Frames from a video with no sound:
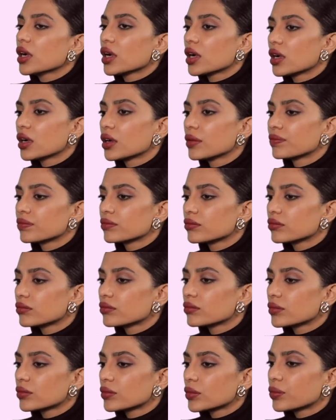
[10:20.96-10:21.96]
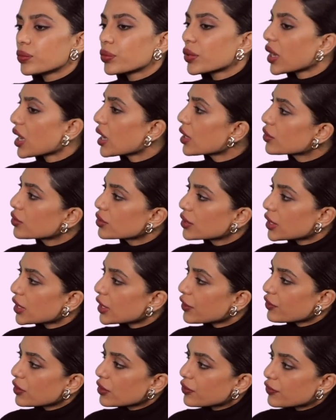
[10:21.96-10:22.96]
Um, prior to that,
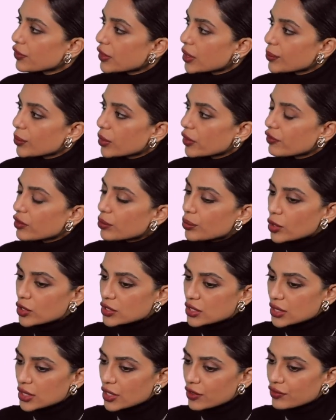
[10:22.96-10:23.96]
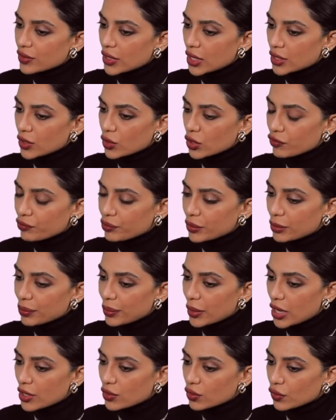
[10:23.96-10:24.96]
every film or every project I've done or I've been a
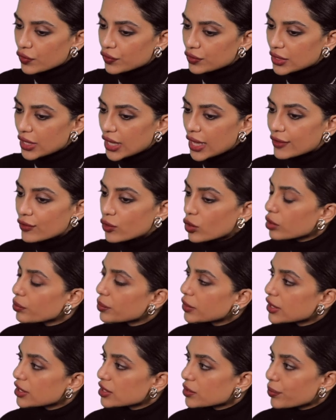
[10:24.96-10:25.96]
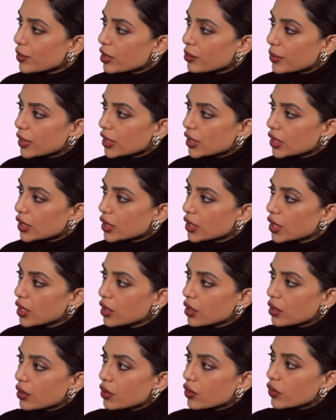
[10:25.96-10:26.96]
part of, they have all been experimental
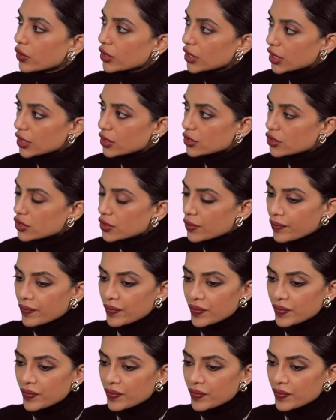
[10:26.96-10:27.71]
or niche.